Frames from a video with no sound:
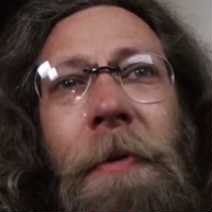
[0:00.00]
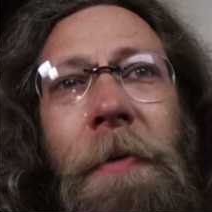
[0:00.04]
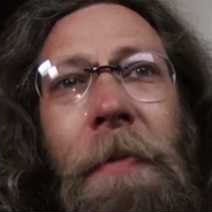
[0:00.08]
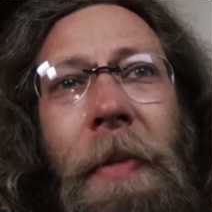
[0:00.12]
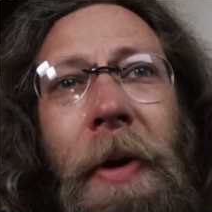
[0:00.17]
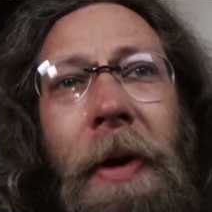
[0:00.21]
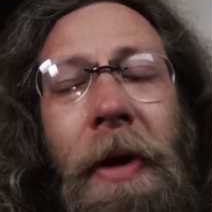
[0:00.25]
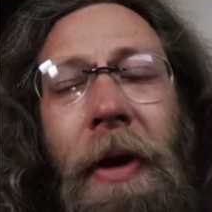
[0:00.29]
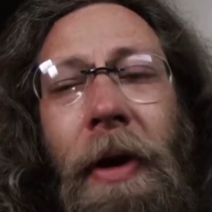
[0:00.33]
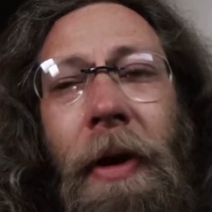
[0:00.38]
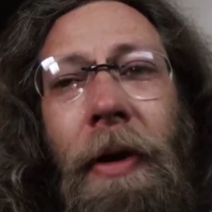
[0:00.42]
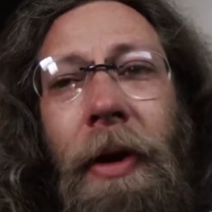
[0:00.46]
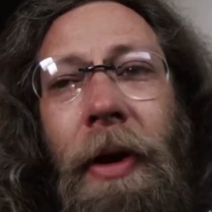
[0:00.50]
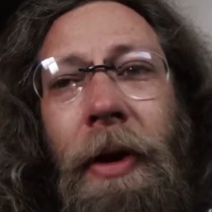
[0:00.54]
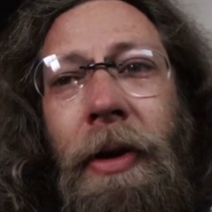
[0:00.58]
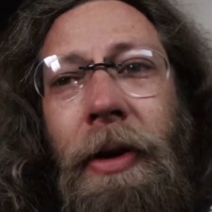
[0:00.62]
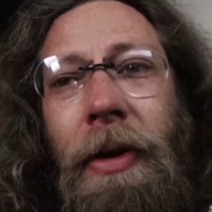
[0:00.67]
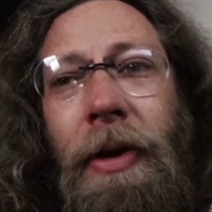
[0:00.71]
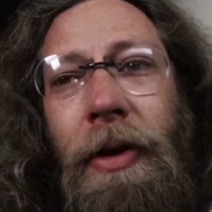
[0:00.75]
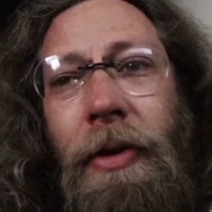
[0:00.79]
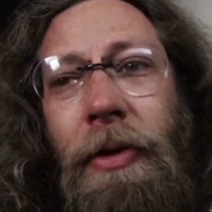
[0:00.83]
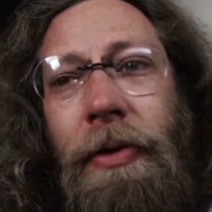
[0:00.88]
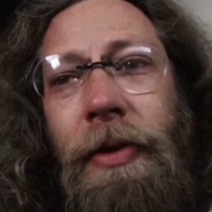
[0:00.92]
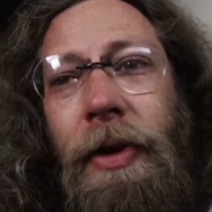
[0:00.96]
my heart
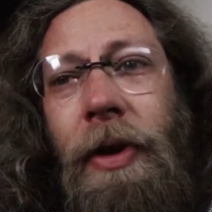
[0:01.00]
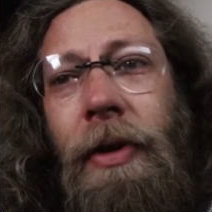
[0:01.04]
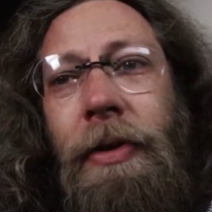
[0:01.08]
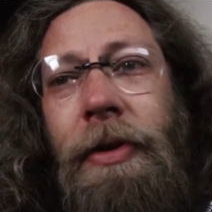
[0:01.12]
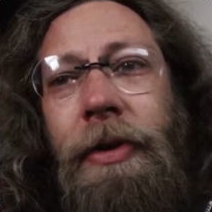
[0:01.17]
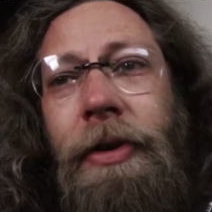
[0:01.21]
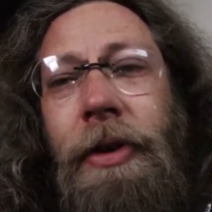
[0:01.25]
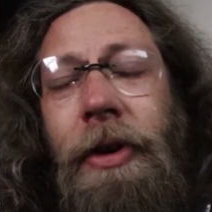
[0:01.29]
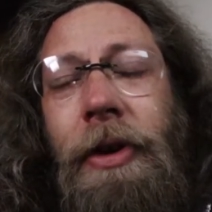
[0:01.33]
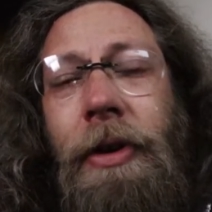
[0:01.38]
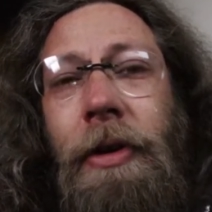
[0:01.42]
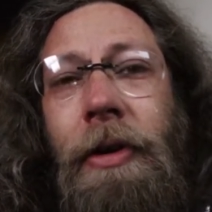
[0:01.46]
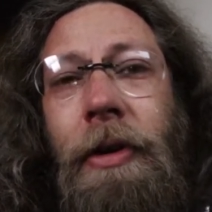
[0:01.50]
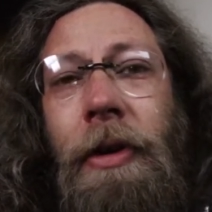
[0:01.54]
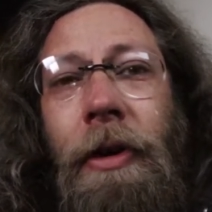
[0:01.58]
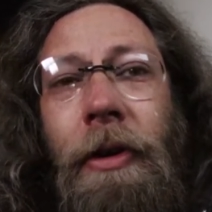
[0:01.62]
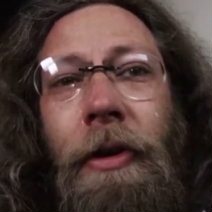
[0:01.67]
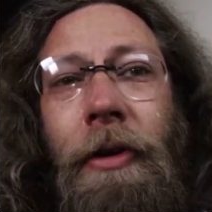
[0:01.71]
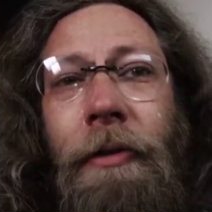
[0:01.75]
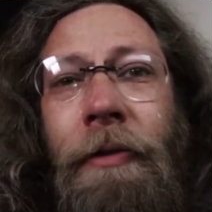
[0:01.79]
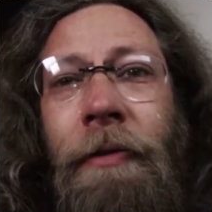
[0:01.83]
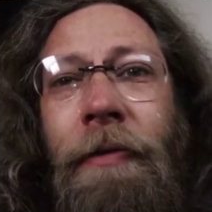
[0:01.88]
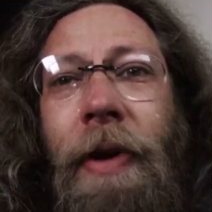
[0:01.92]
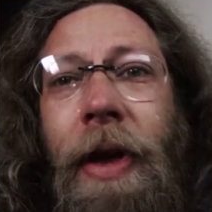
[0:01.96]
goes out to
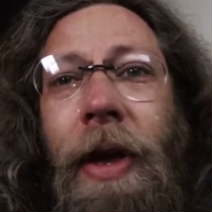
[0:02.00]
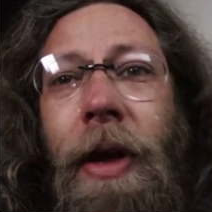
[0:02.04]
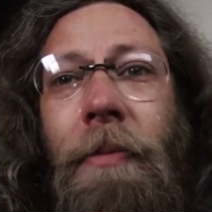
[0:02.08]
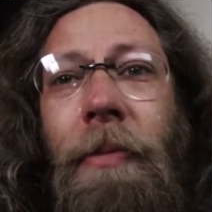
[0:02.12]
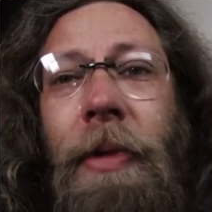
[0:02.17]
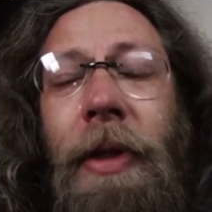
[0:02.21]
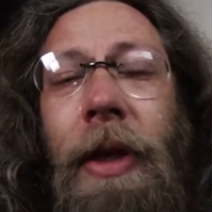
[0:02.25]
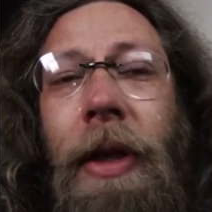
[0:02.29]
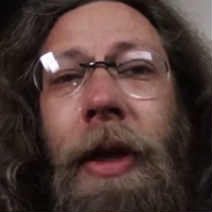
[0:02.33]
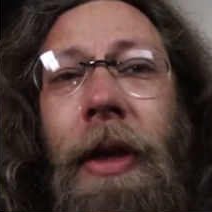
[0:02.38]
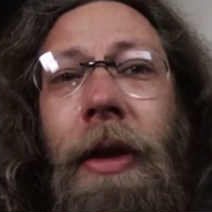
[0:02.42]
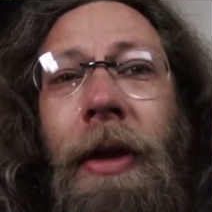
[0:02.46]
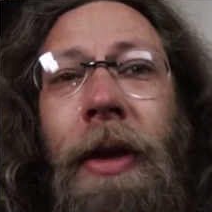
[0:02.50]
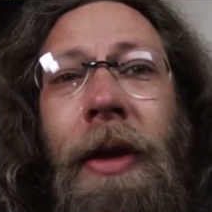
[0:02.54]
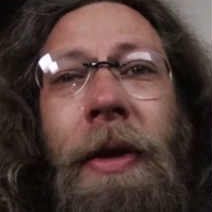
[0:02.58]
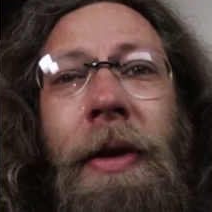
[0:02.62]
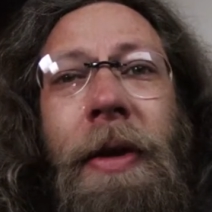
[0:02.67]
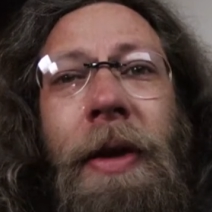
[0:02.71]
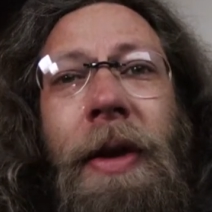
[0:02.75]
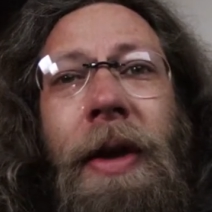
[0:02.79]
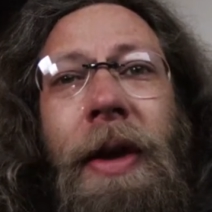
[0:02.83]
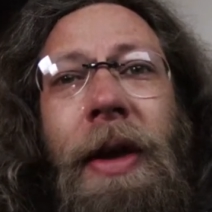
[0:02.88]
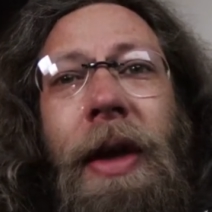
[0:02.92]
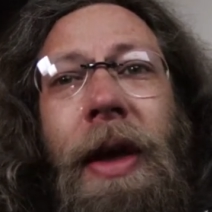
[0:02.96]
her family
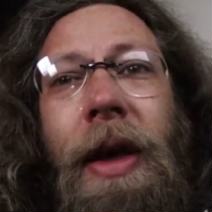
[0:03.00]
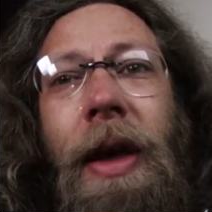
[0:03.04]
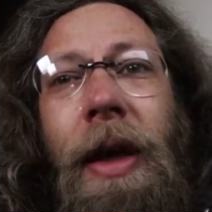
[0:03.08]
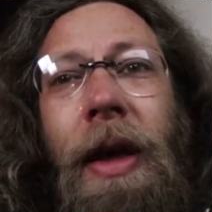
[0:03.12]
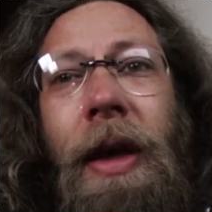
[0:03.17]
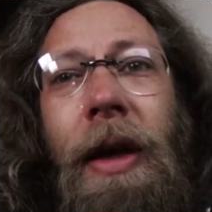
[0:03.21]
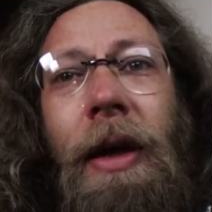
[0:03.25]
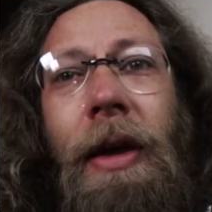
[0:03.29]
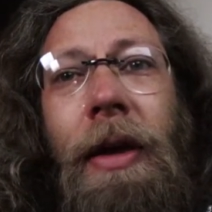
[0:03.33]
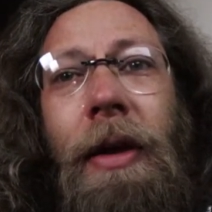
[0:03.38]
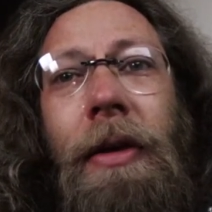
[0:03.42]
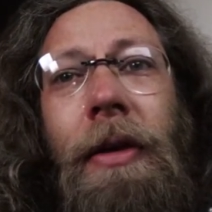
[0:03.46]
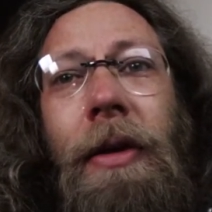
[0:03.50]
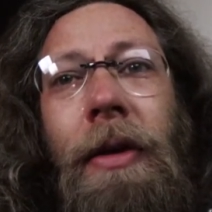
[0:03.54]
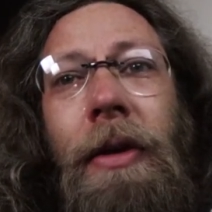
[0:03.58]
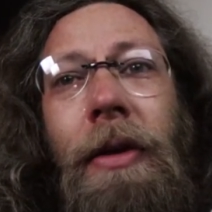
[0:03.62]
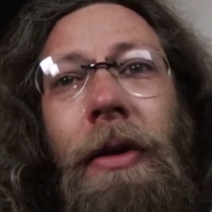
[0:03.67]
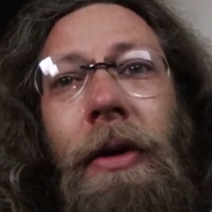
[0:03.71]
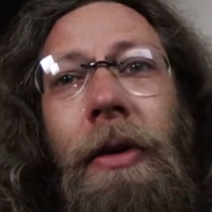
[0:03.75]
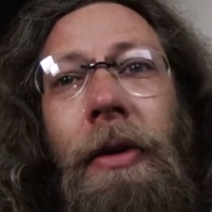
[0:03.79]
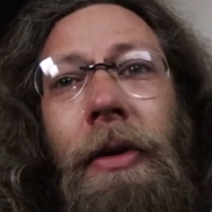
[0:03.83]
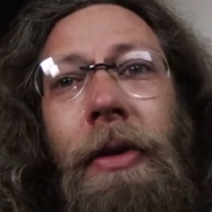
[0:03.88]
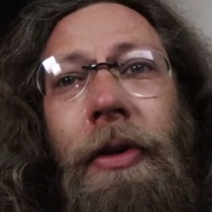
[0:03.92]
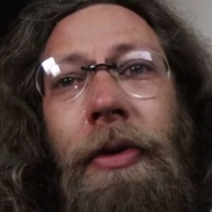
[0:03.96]
and
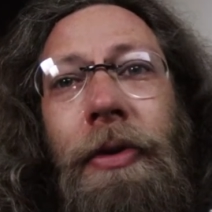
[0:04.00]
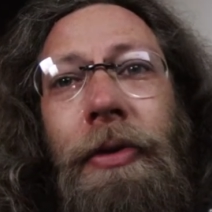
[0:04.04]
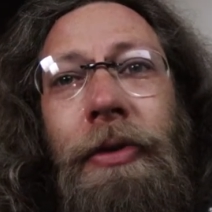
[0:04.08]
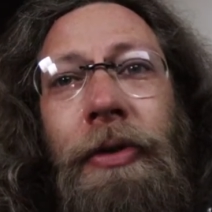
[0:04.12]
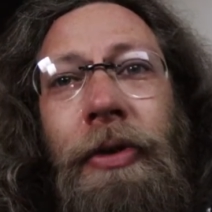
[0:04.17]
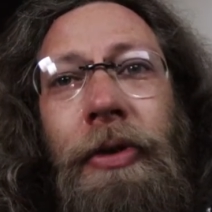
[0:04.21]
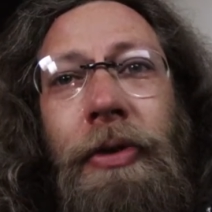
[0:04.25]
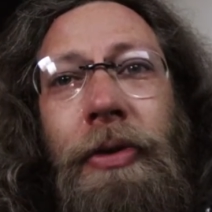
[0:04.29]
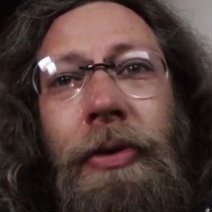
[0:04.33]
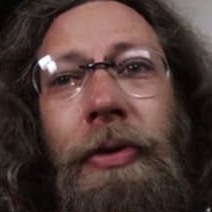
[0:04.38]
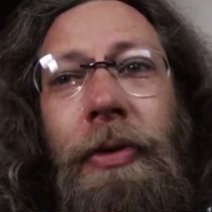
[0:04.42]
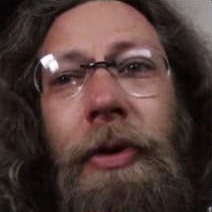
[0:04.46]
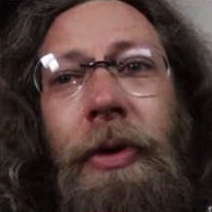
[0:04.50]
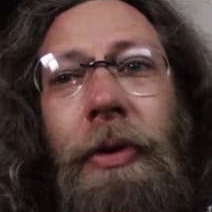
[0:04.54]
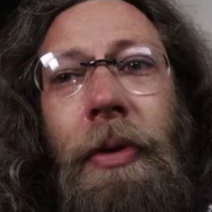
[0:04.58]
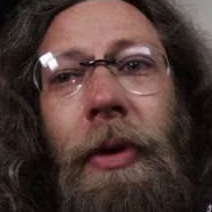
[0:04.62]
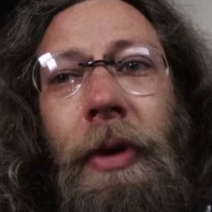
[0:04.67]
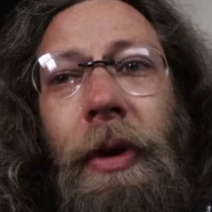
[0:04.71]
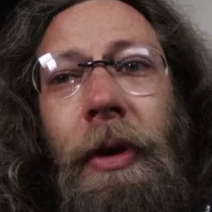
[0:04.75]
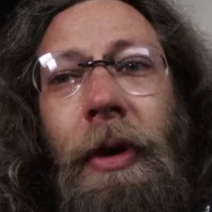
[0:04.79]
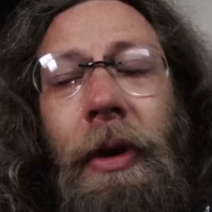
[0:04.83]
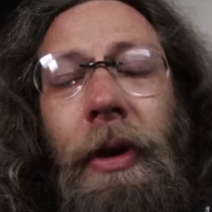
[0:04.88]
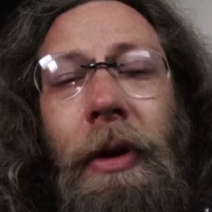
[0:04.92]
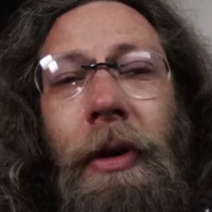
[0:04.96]
all those who knew
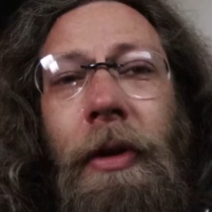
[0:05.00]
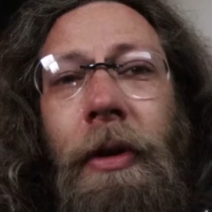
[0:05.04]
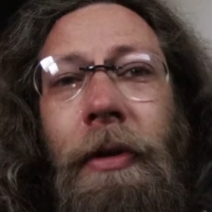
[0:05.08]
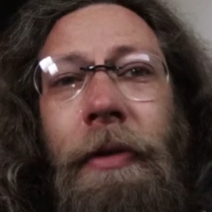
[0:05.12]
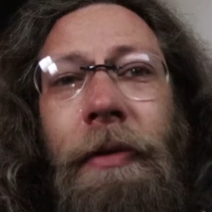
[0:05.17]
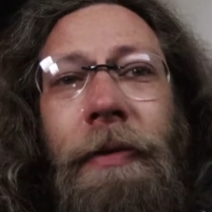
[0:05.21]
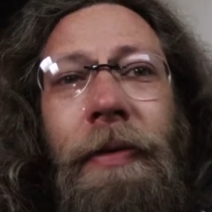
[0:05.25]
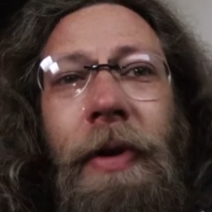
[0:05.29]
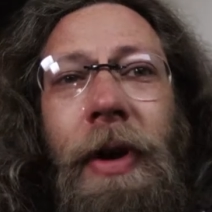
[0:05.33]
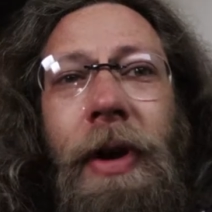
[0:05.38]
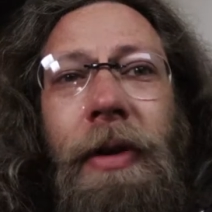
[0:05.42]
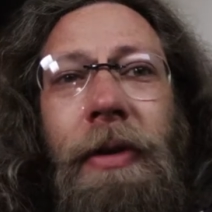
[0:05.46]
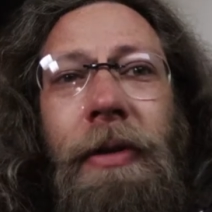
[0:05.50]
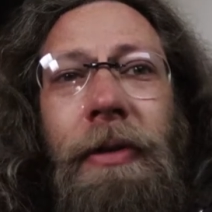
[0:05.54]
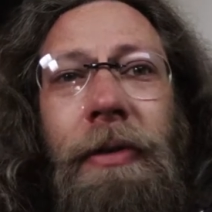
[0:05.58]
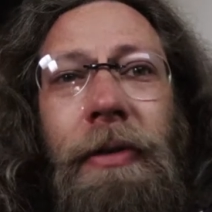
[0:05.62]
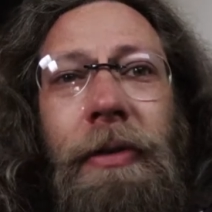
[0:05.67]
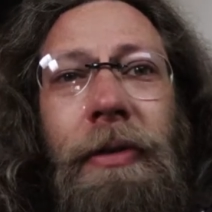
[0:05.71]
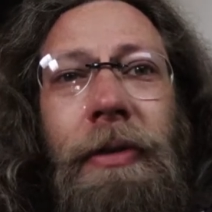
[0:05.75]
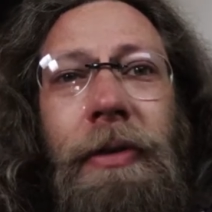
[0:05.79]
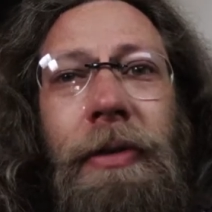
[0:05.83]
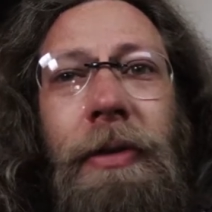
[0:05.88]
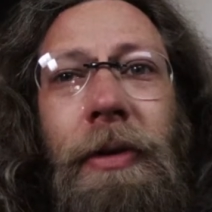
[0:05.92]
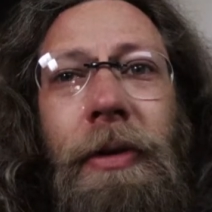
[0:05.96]
her, all her
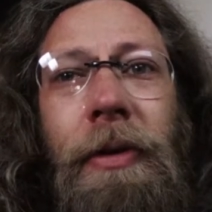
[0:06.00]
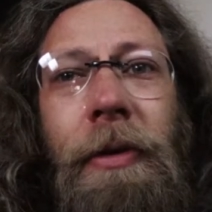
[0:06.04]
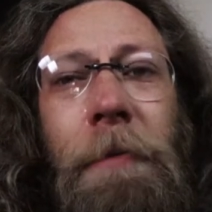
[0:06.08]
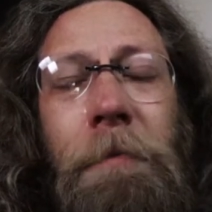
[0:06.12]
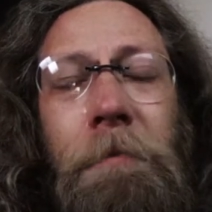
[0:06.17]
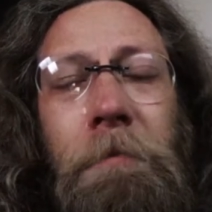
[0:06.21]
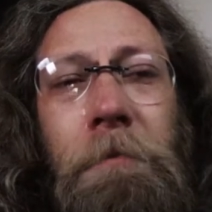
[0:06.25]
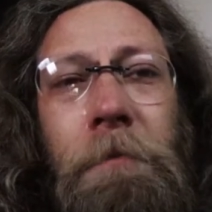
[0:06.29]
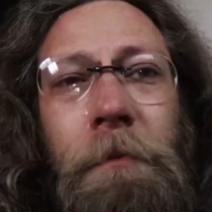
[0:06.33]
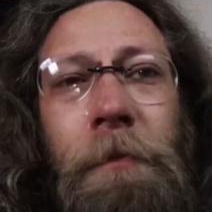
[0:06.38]
friends, um,